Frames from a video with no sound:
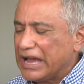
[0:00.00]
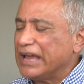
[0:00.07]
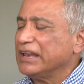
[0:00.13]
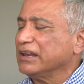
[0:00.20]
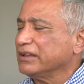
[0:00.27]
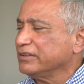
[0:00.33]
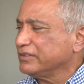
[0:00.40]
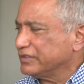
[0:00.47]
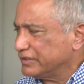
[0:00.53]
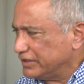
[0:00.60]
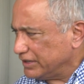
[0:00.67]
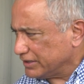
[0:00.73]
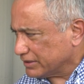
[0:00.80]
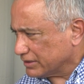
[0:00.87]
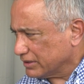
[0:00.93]
island
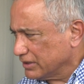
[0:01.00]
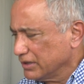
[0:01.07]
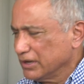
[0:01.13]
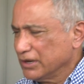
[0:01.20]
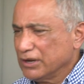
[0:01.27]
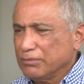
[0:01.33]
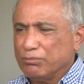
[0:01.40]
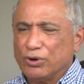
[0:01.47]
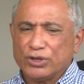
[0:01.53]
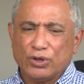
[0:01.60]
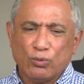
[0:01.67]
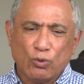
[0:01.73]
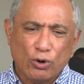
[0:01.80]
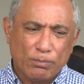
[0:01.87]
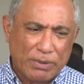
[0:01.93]
state, but the
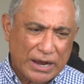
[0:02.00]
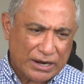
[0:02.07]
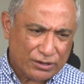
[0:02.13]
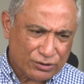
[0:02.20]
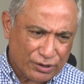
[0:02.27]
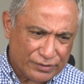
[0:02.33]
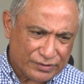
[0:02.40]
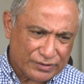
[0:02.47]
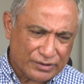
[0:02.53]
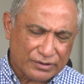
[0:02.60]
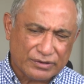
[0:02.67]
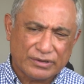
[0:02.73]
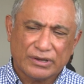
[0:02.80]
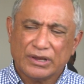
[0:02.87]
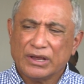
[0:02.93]
World Bank
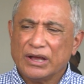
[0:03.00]
doesn't.